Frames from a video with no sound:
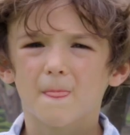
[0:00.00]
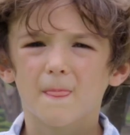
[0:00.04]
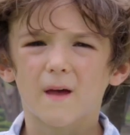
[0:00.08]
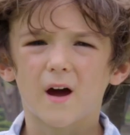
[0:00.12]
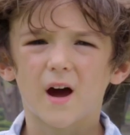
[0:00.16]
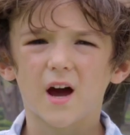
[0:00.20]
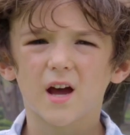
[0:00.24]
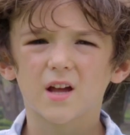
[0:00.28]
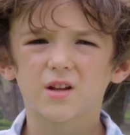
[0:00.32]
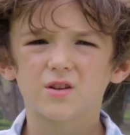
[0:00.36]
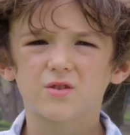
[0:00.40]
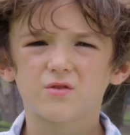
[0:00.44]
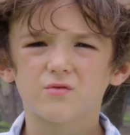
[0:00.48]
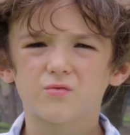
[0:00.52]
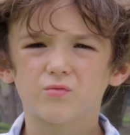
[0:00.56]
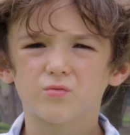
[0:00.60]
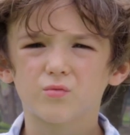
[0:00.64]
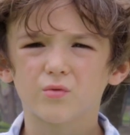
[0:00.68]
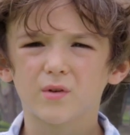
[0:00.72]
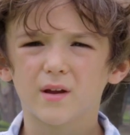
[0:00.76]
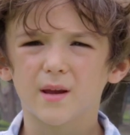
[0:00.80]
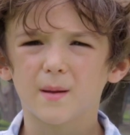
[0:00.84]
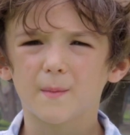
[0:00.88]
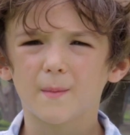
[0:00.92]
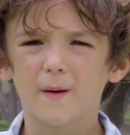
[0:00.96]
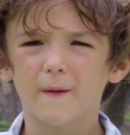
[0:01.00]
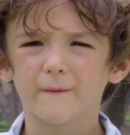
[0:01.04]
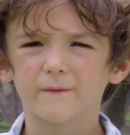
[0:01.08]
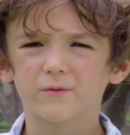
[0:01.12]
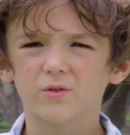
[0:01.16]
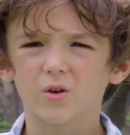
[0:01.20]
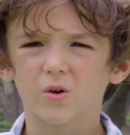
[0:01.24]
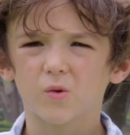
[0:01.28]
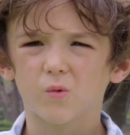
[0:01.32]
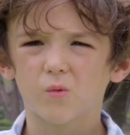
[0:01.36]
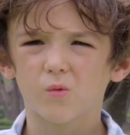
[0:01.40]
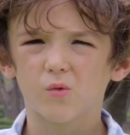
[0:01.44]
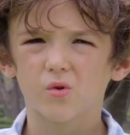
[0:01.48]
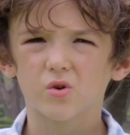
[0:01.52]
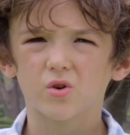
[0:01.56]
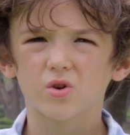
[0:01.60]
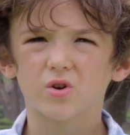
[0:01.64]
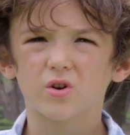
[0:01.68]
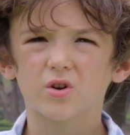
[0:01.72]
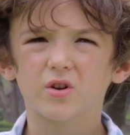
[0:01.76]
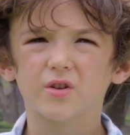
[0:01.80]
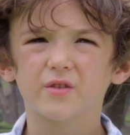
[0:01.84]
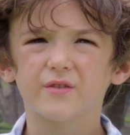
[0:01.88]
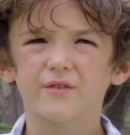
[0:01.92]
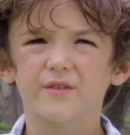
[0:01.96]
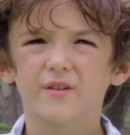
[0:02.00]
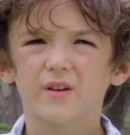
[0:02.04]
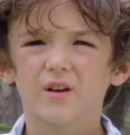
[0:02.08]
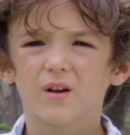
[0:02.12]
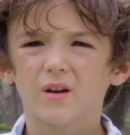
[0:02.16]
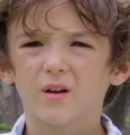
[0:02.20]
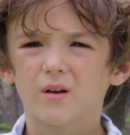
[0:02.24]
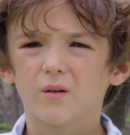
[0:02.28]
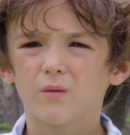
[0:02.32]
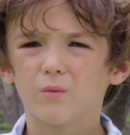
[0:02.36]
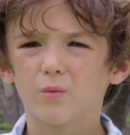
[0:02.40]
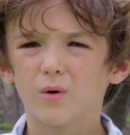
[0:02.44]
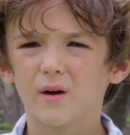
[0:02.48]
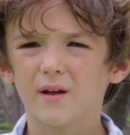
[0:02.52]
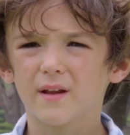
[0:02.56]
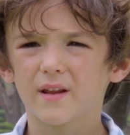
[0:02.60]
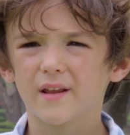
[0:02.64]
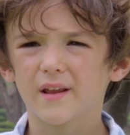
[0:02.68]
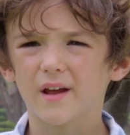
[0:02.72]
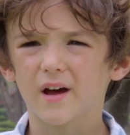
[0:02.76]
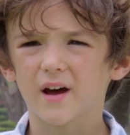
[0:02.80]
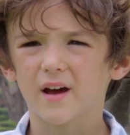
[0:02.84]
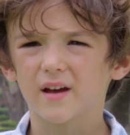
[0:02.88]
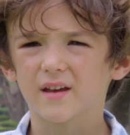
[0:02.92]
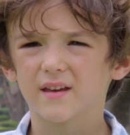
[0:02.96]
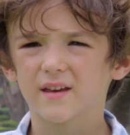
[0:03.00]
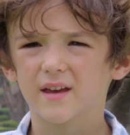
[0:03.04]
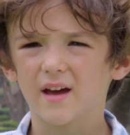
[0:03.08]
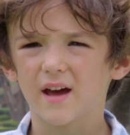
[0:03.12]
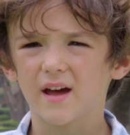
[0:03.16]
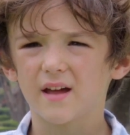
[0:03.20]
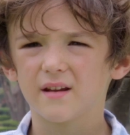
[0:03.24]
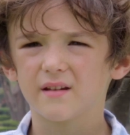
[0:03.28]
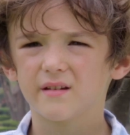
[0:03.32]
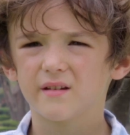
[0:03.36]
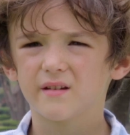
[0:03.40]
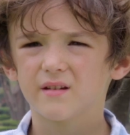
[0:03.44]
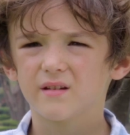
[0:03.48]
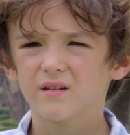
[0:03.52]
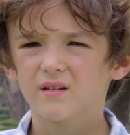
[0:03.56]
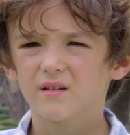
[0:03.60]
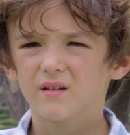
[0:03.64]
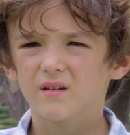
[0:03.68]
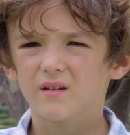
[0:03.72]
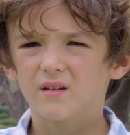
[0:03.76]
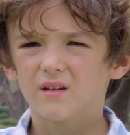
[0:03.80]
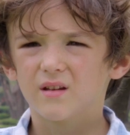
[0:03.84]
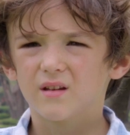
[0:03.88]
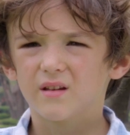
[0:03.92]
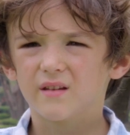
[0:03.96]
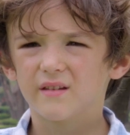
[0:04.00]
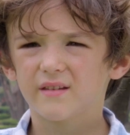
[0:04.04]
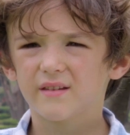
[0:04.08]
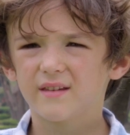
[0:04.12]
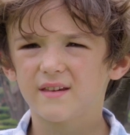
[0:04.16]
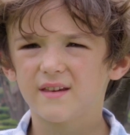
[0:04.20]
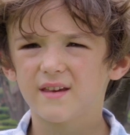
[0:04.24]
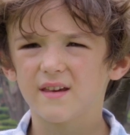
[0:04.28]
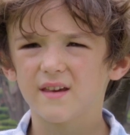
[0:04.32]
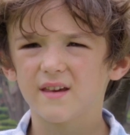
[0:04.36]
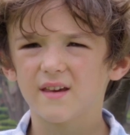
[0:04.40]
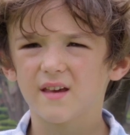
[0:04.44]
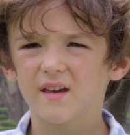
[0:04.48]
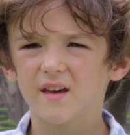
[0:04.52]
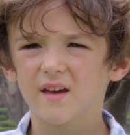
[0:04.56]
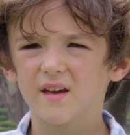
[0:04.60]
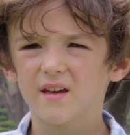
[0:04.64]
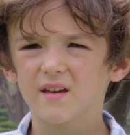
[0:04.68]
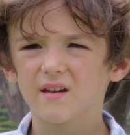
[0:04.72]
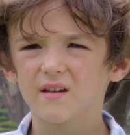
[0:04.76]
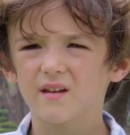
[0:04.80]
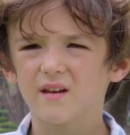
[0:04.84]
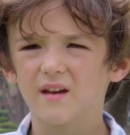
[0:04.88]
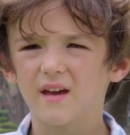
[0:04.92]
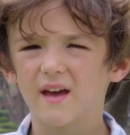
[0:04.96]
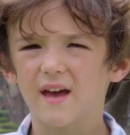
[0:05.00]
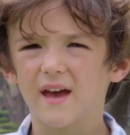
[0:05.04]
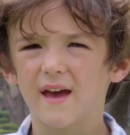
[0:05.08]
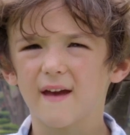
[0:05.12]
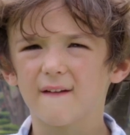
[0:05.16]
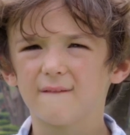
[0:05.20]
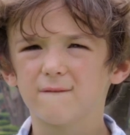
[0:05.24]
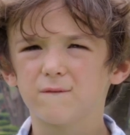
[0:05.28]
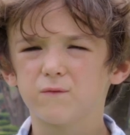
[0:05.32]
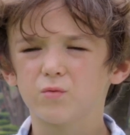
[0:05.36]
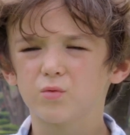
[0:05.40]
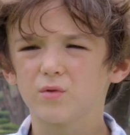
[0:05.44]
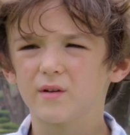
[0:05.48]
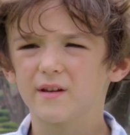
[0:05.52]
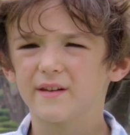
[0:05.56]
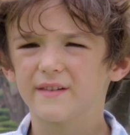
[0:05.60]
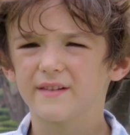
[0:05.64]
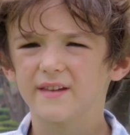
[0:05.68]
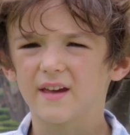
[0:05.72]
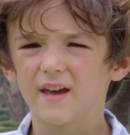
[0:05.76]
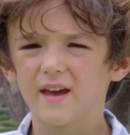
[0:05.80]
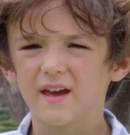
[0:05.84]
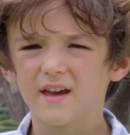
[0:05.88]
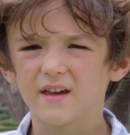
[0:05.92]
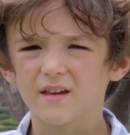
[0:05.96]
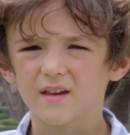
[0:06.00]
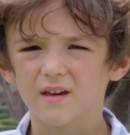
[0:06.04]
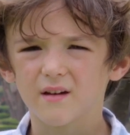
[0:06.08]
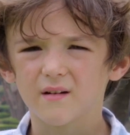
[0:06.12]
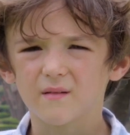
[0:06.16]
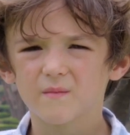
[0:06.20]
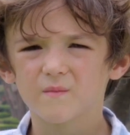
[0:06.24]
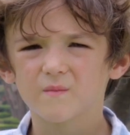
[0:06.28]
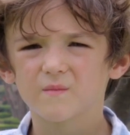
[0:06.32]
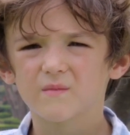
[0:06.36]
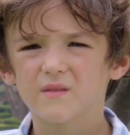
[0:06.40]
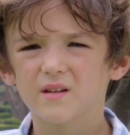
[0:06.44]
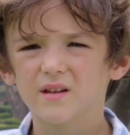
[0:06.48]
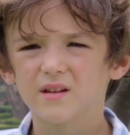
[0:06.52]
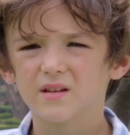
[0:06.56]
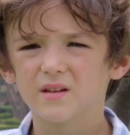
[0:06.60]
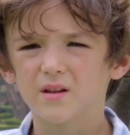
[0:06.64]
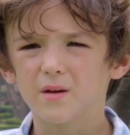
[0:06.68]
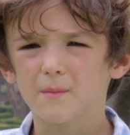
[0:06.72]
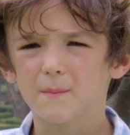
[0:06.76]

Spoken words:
I dream of the world when I can skiing every day in the